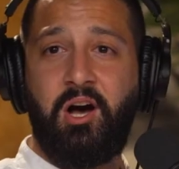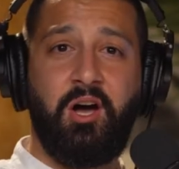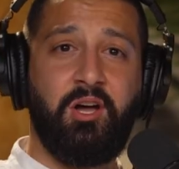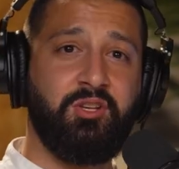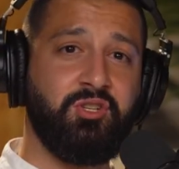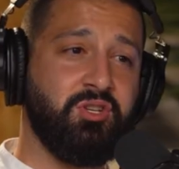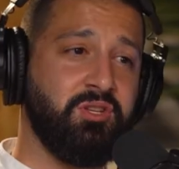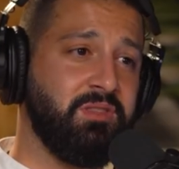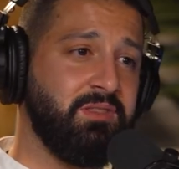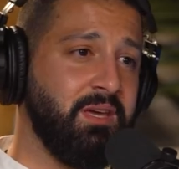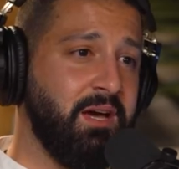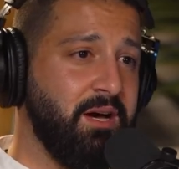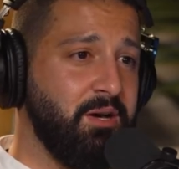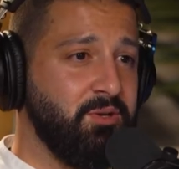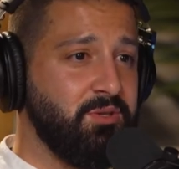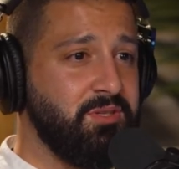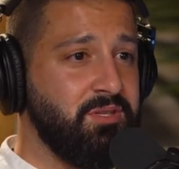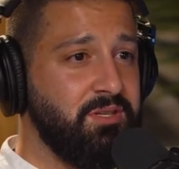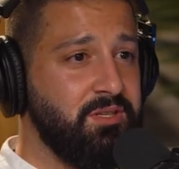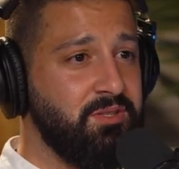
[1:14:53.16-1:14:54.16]

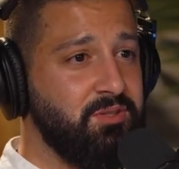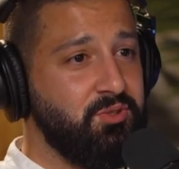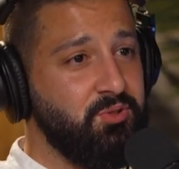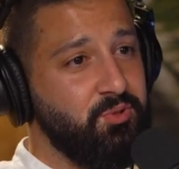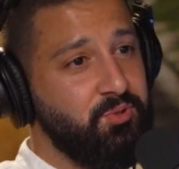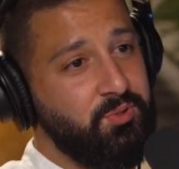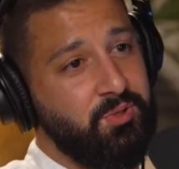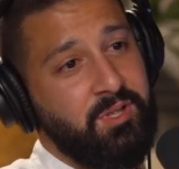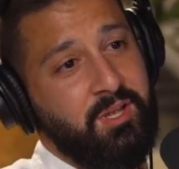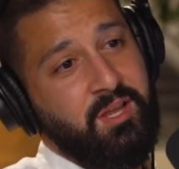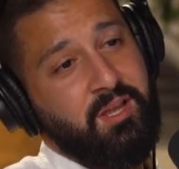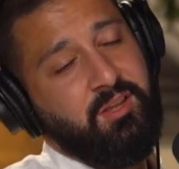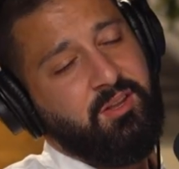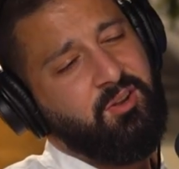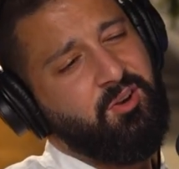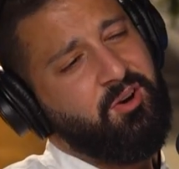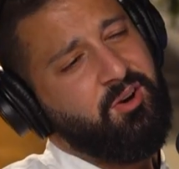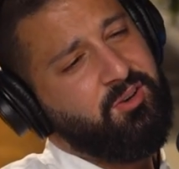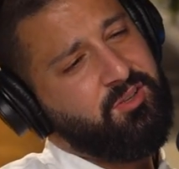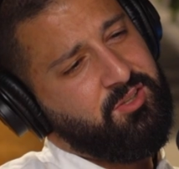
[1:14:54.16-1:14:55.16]
100,000 to,
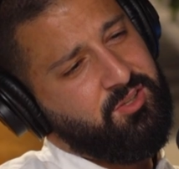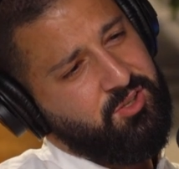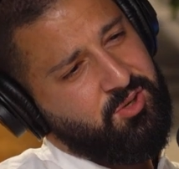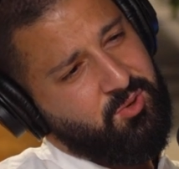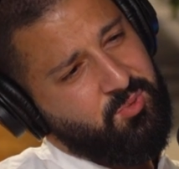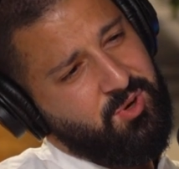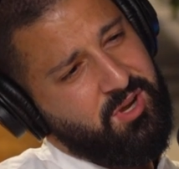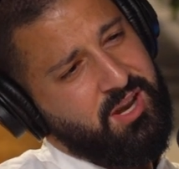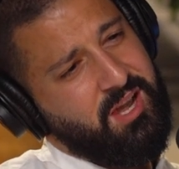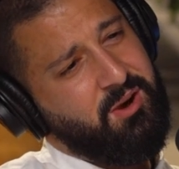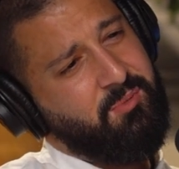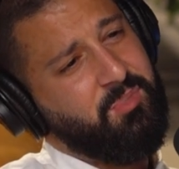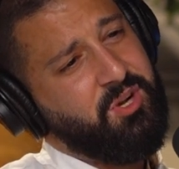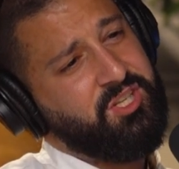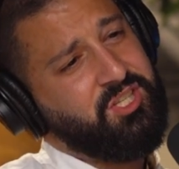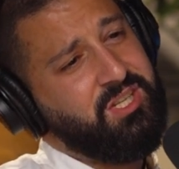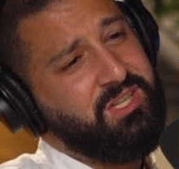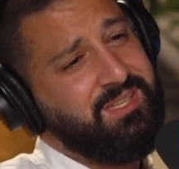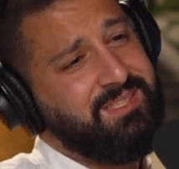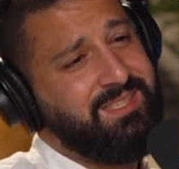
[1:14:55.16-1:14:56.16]
no, you know what, our
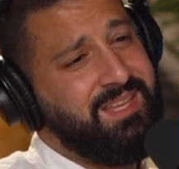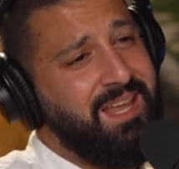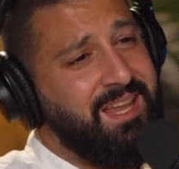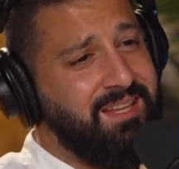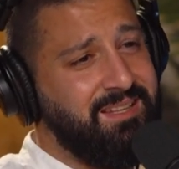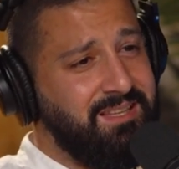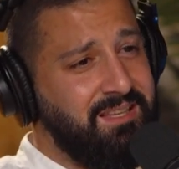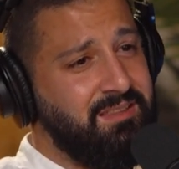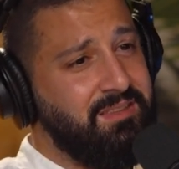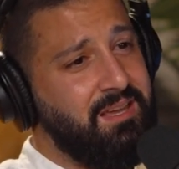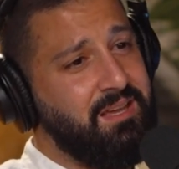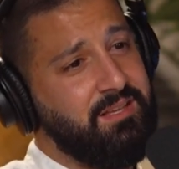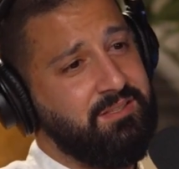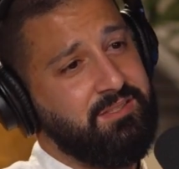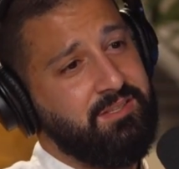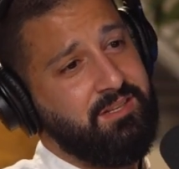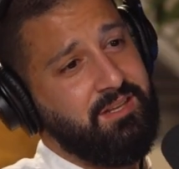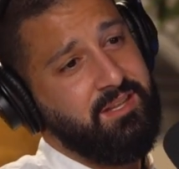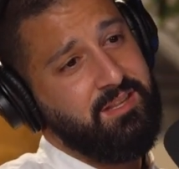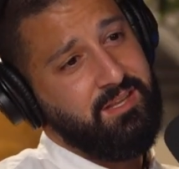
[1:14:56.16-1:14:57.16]
budget is
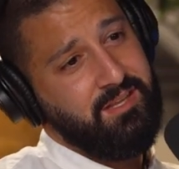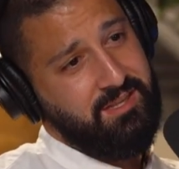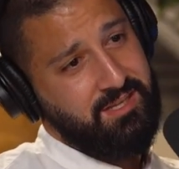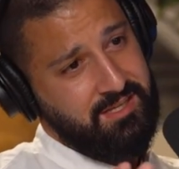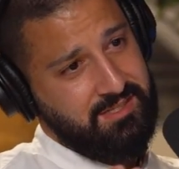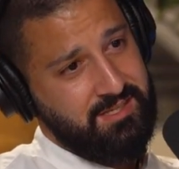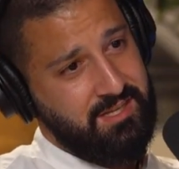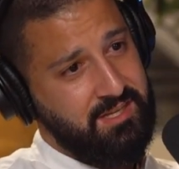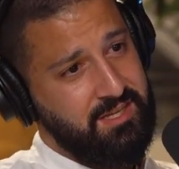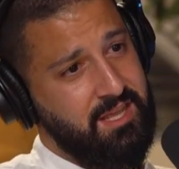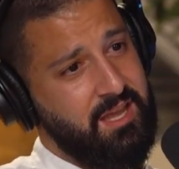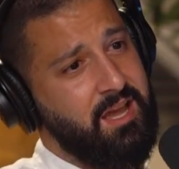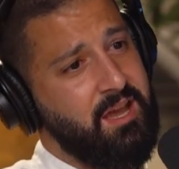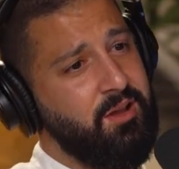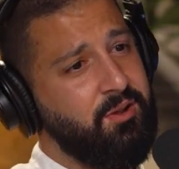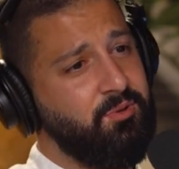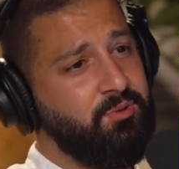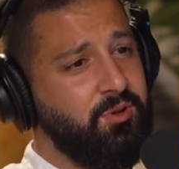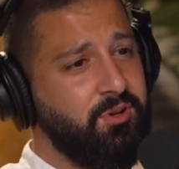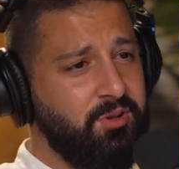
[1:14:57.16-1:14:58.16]
80,000, and they say,
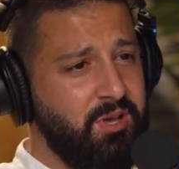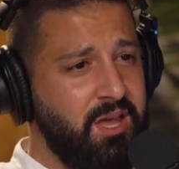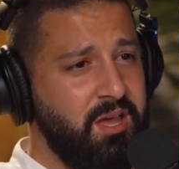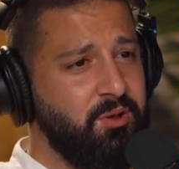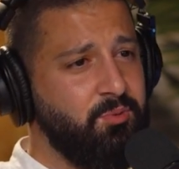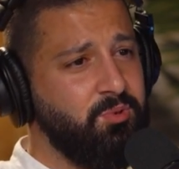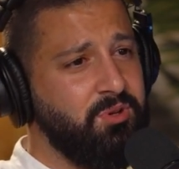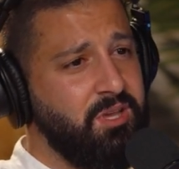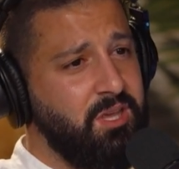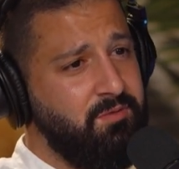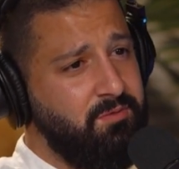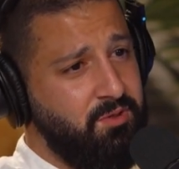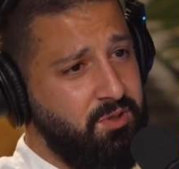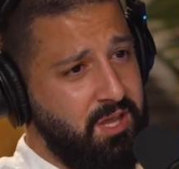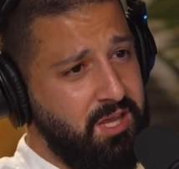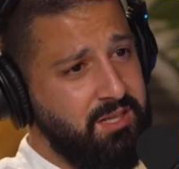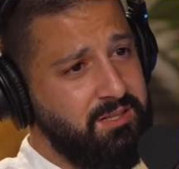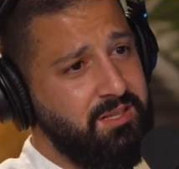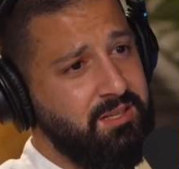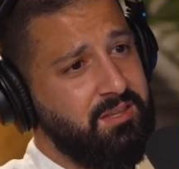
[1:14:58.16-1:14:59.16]
yeah, okay, we'll give
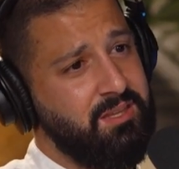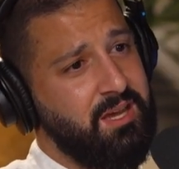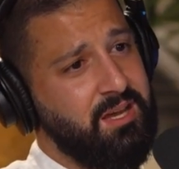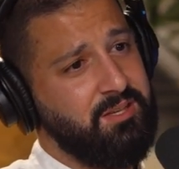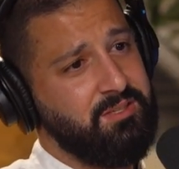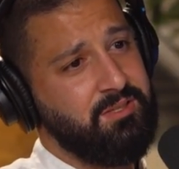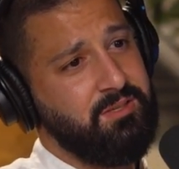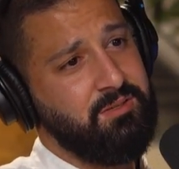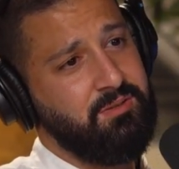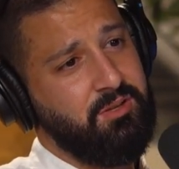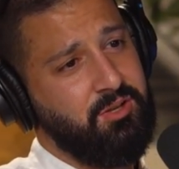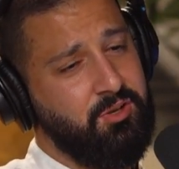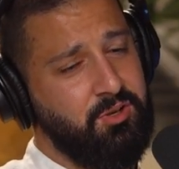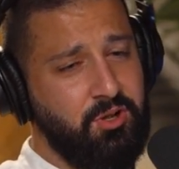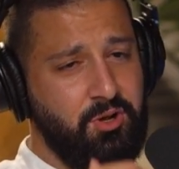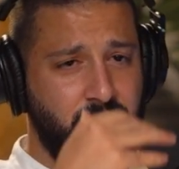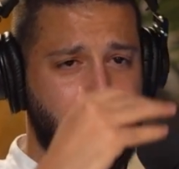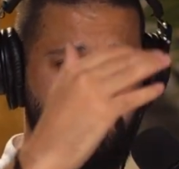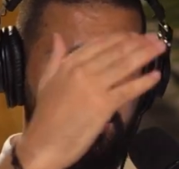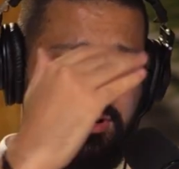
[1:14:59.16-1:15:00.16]
you 80,000,
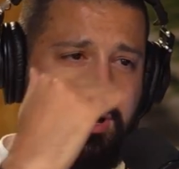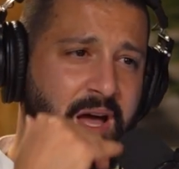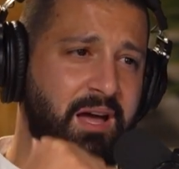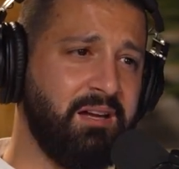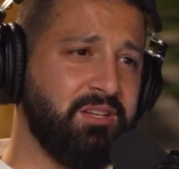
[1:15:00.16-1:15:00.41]
and no,